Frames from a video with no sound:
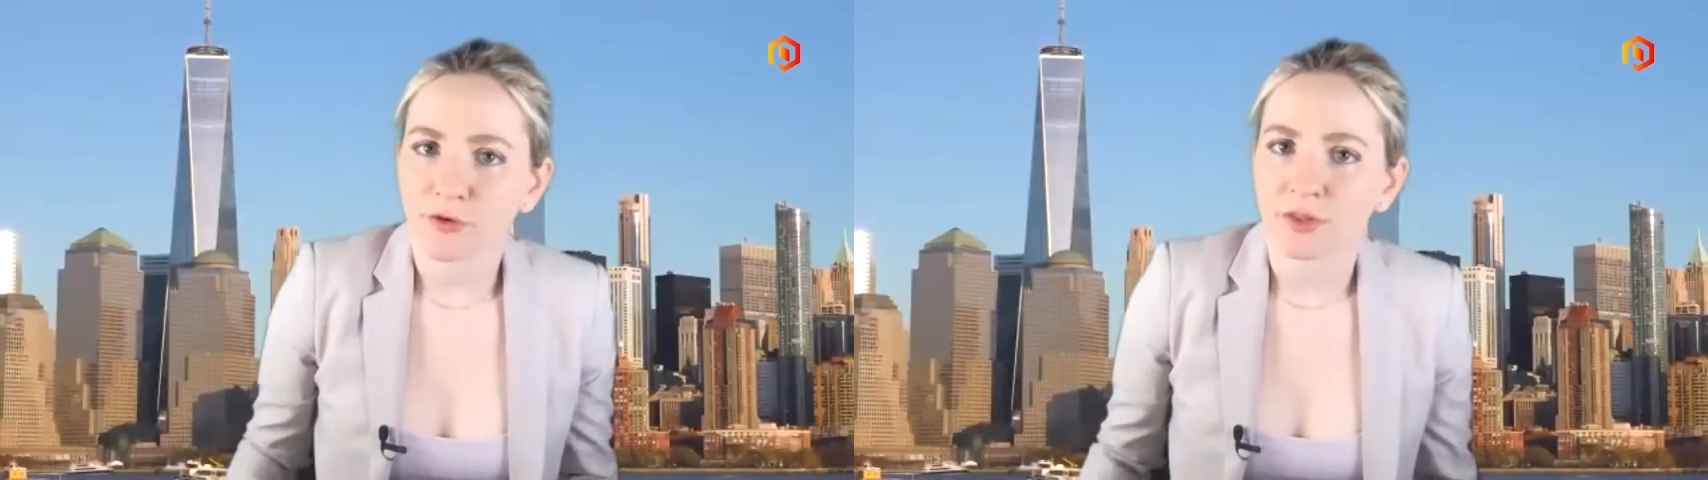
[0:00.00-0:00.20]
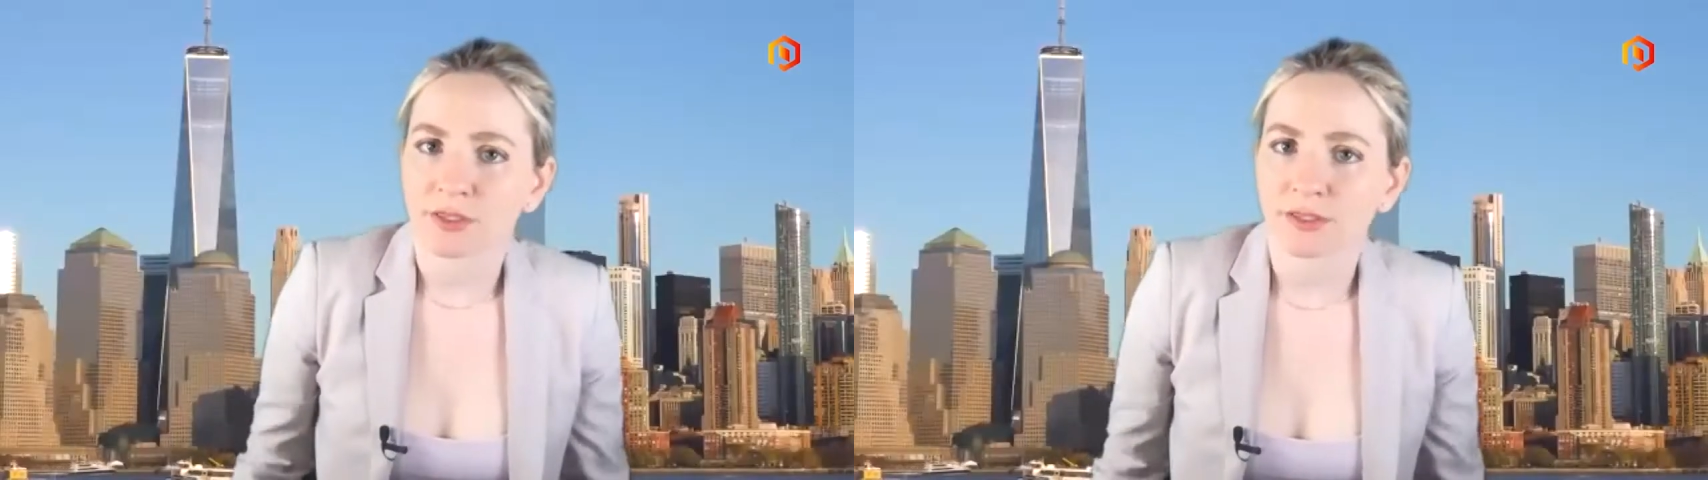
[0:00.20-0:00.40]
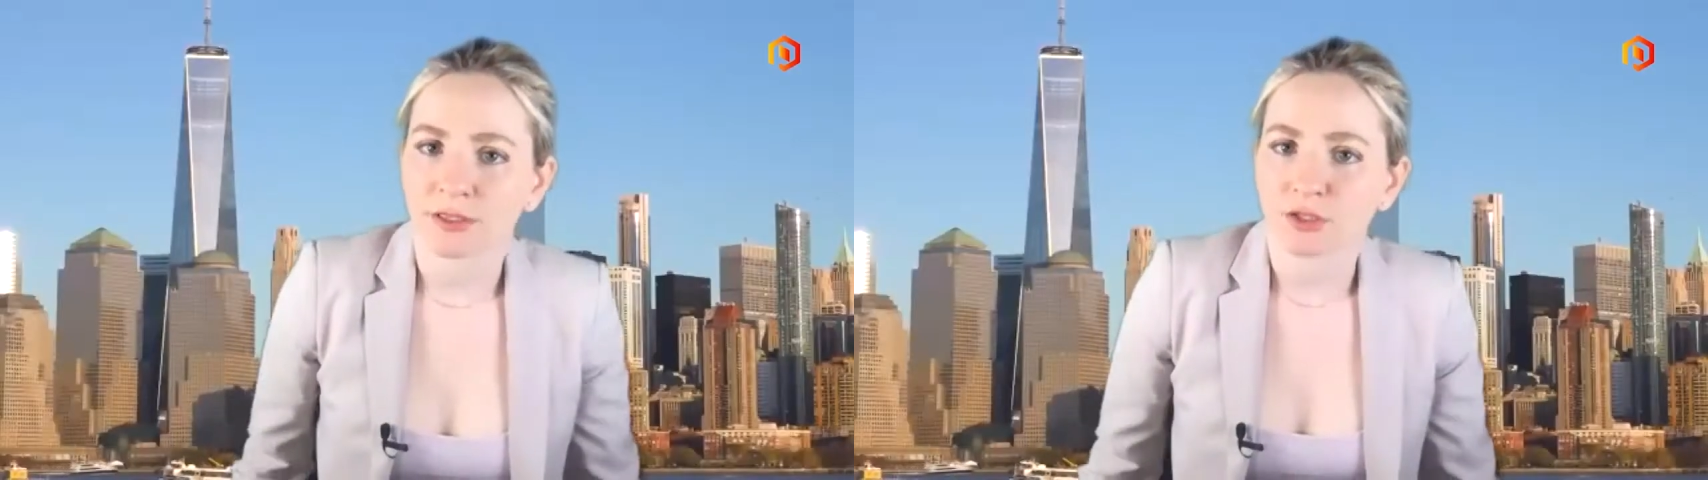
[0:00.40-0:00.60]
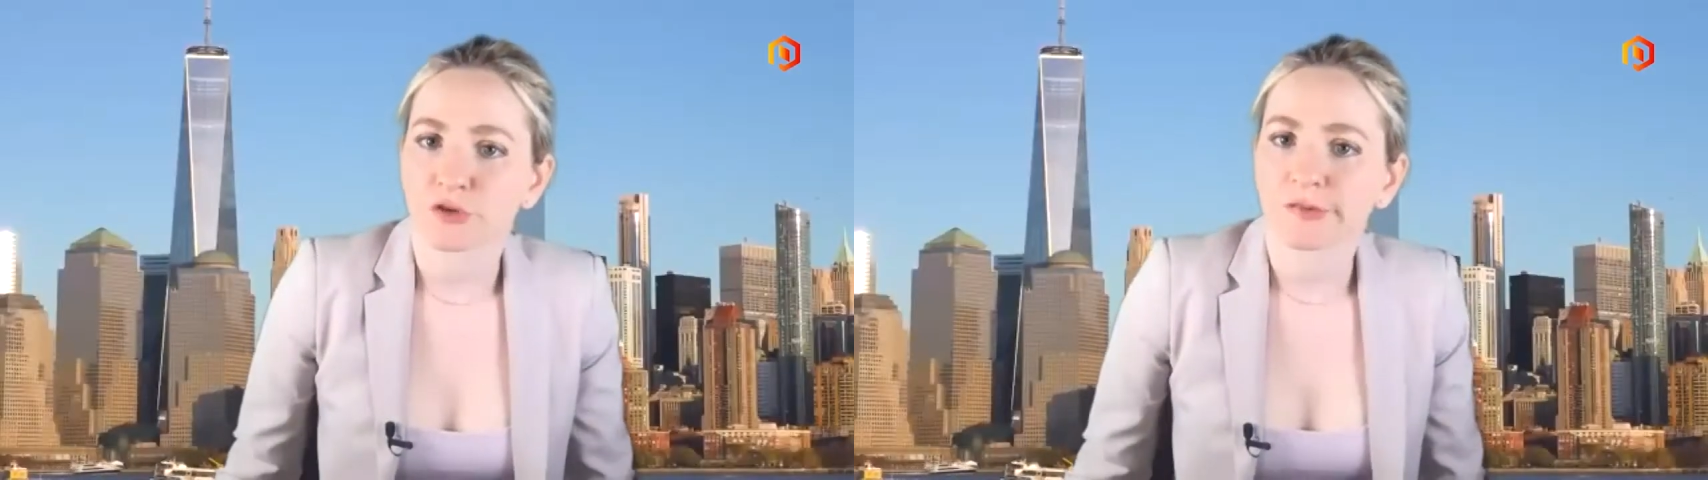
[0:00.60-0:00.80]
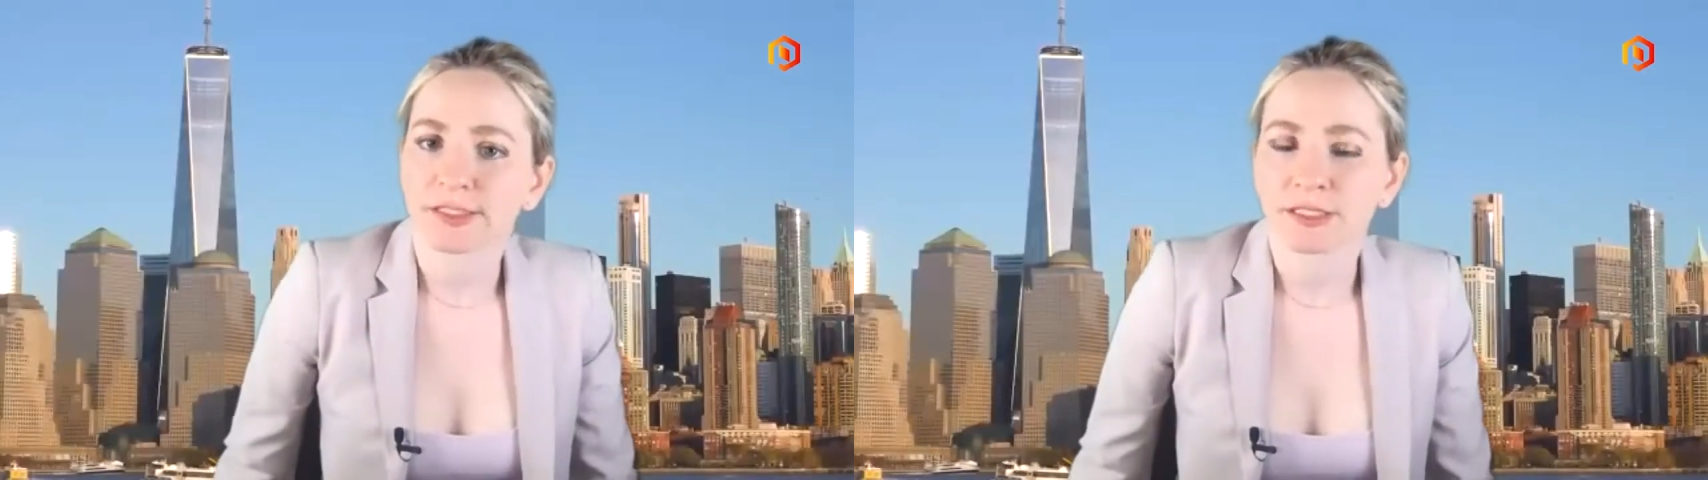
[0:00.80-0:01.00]
this
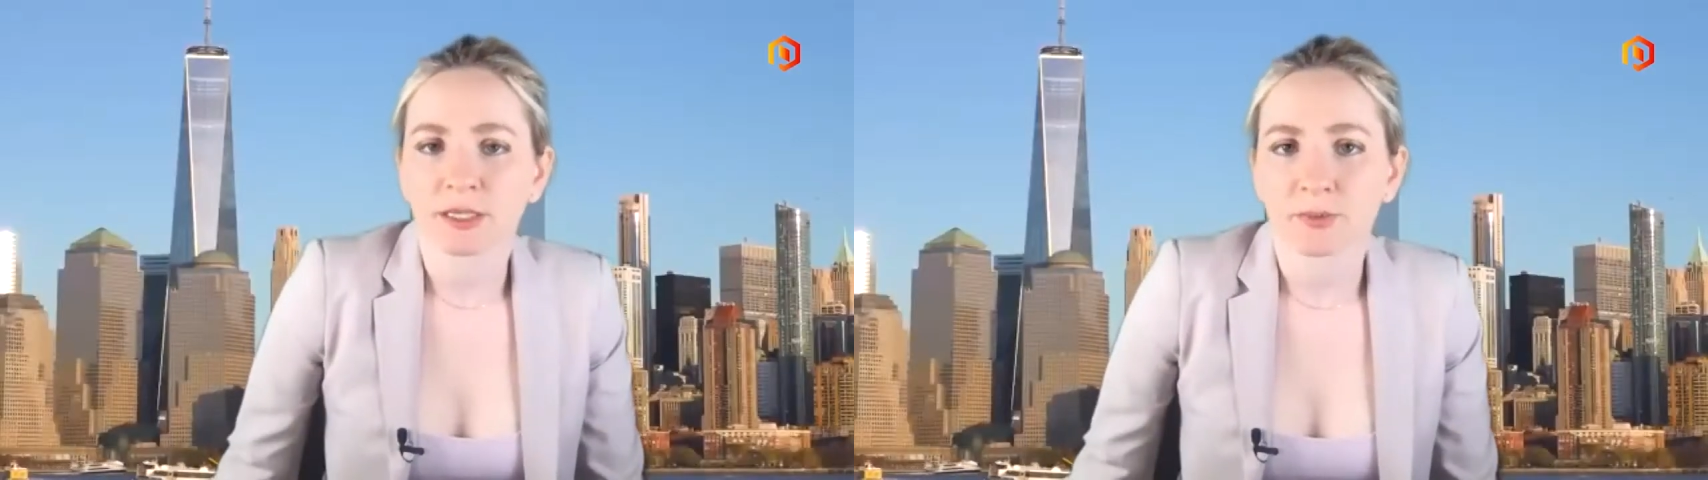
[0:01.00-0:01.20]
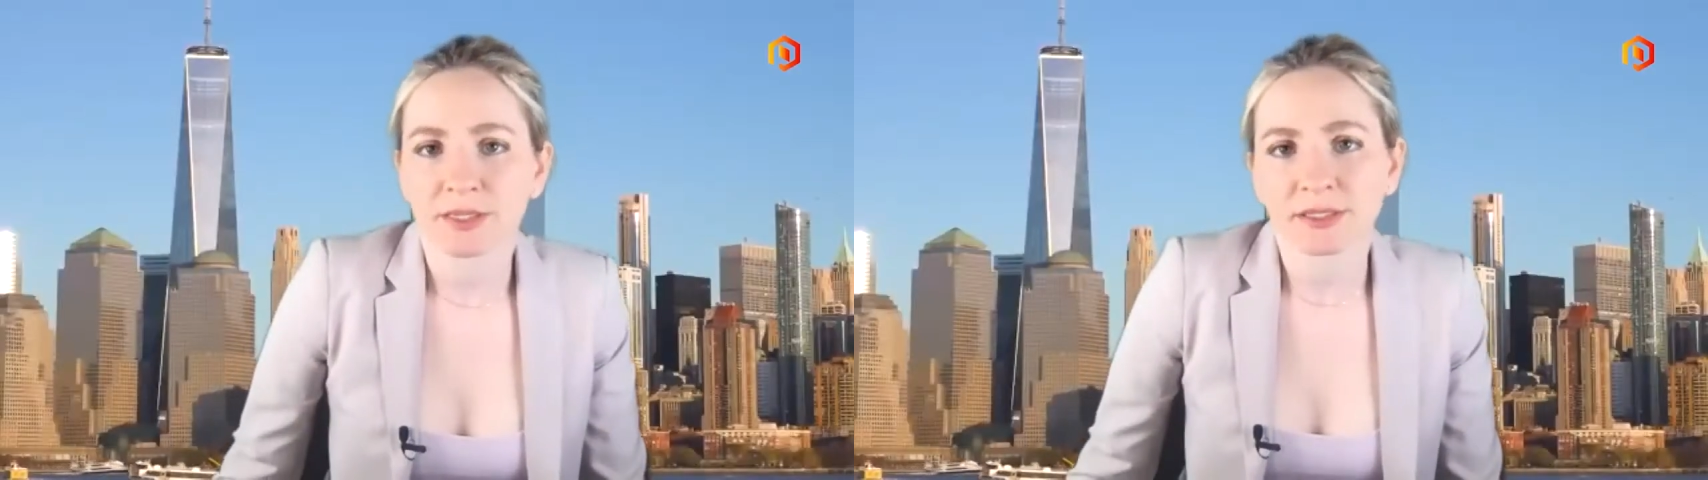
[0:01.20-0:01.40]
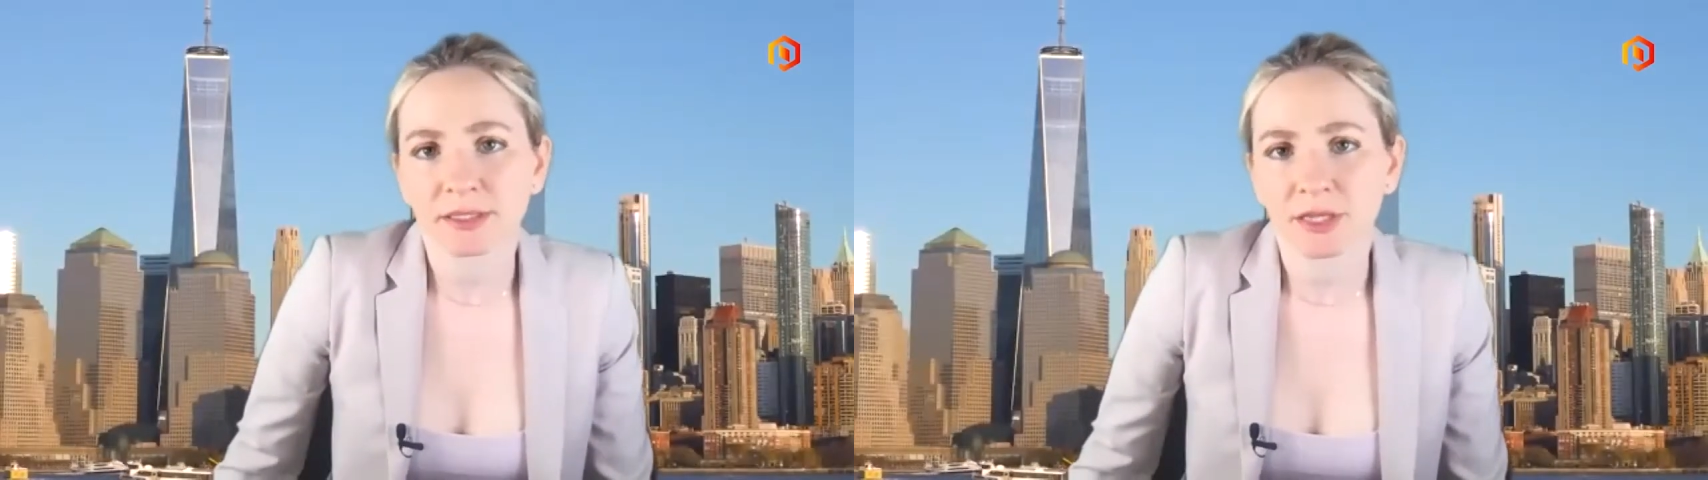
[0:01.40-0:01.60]
service to business